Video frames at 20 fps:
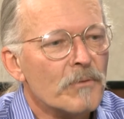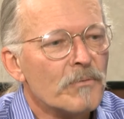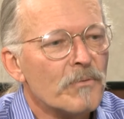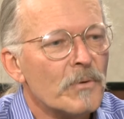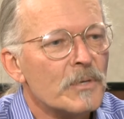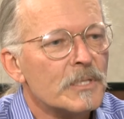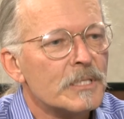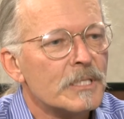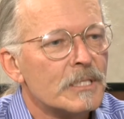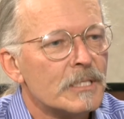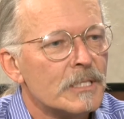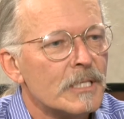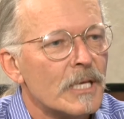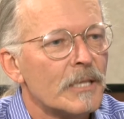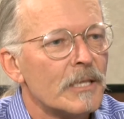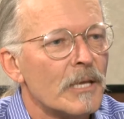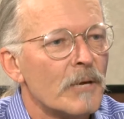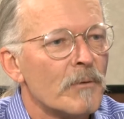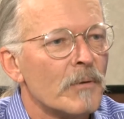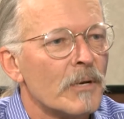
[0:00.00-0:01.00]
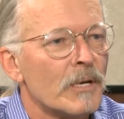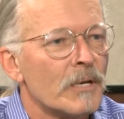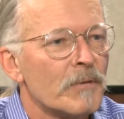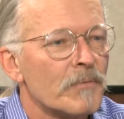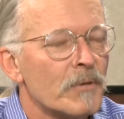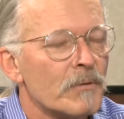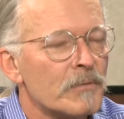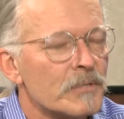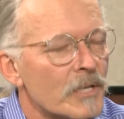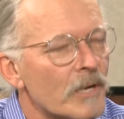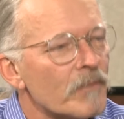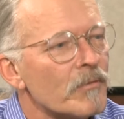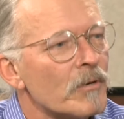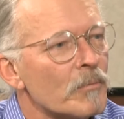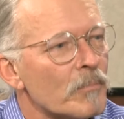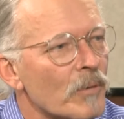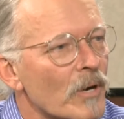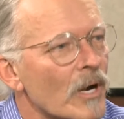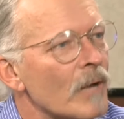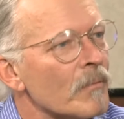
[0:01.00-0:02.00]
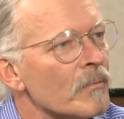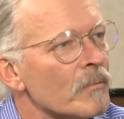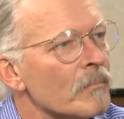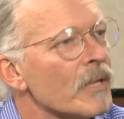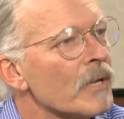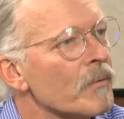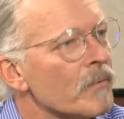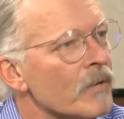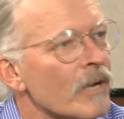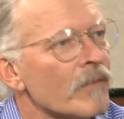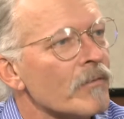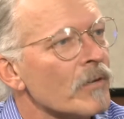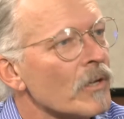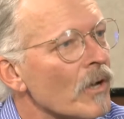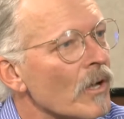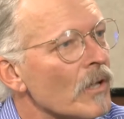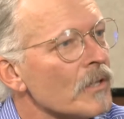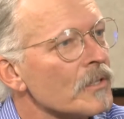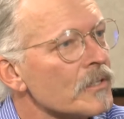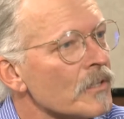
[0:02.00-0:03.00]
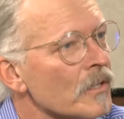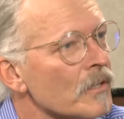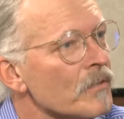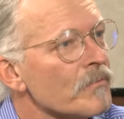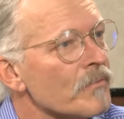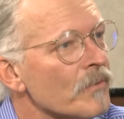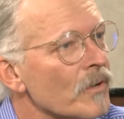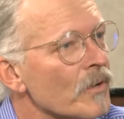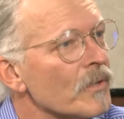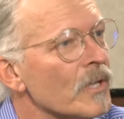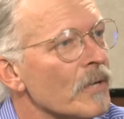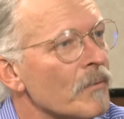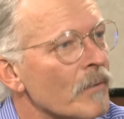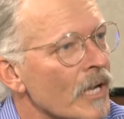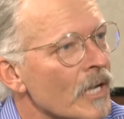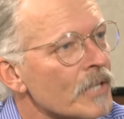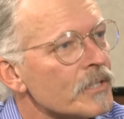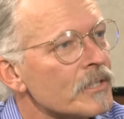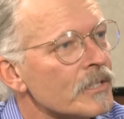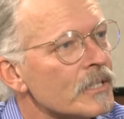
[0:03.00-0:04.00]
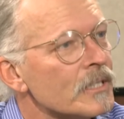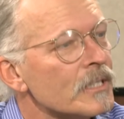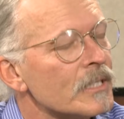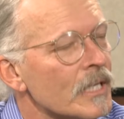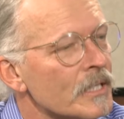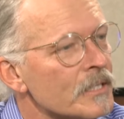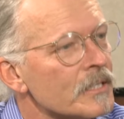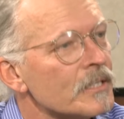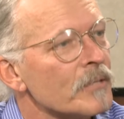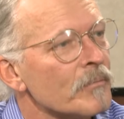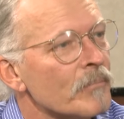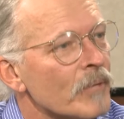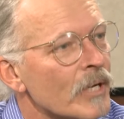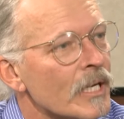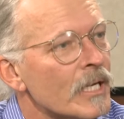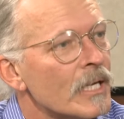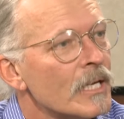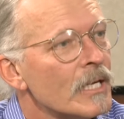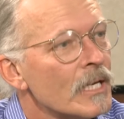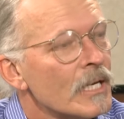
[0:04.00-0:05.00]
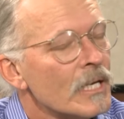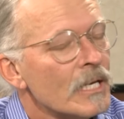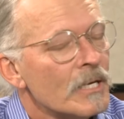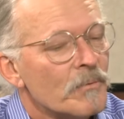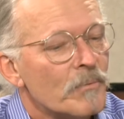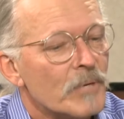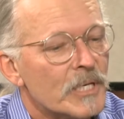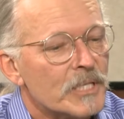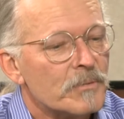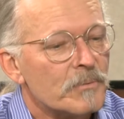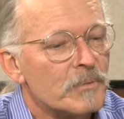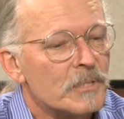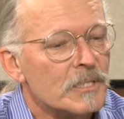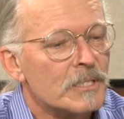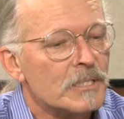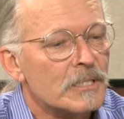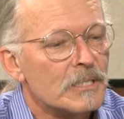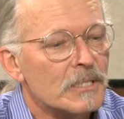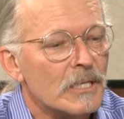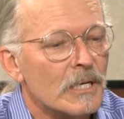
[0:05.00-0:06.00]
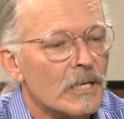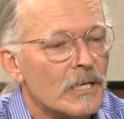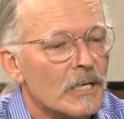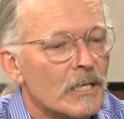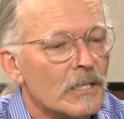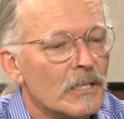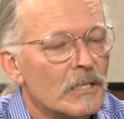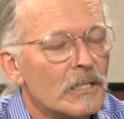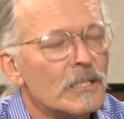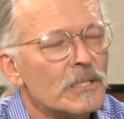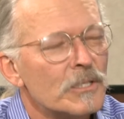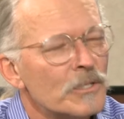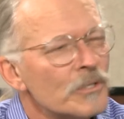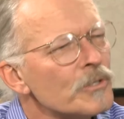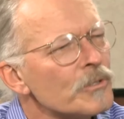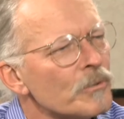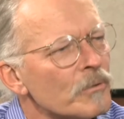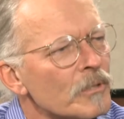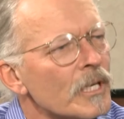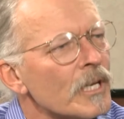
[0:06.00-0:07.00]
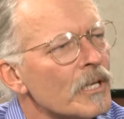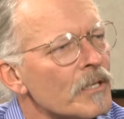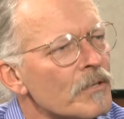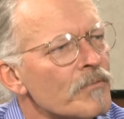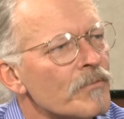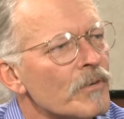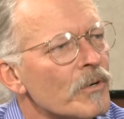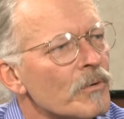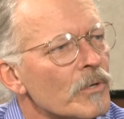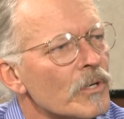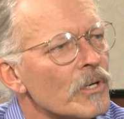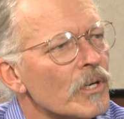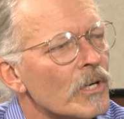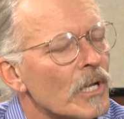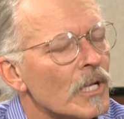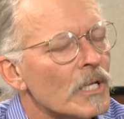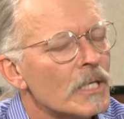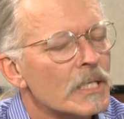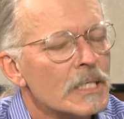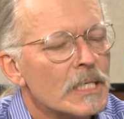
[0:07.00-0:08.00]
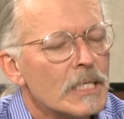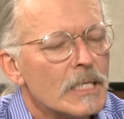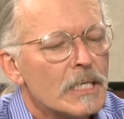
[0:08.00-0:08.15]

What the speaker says: Air Force had said they would, if there was ever a problem, they would never call us on the phone. They would actually send somebody, which was a little unusual to get the phone call.